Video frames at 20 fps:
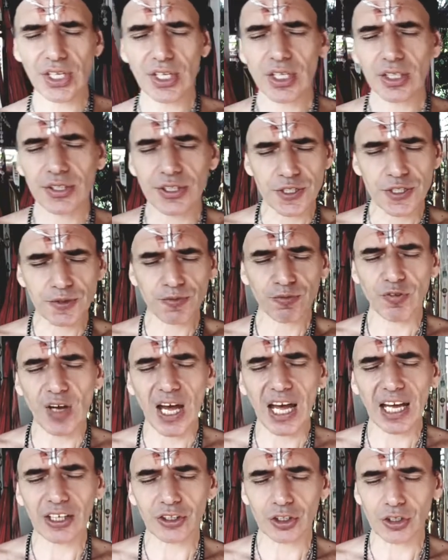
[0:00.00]
this
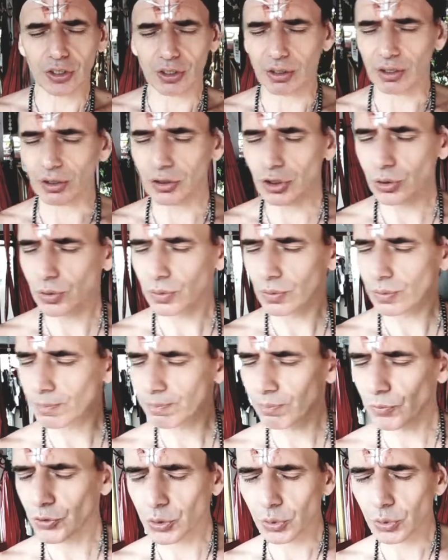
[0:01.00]
fire to to